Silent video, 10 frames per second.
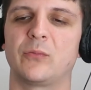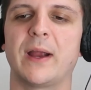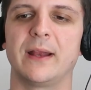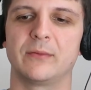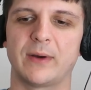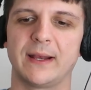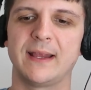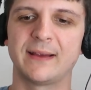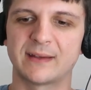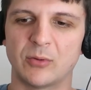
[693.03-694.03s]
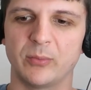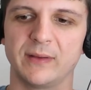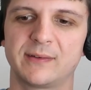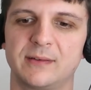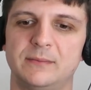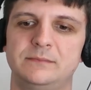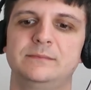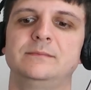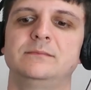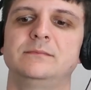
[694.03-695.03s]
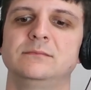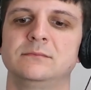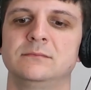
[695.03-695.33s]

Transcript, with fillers: Right, right. He has had moments. It's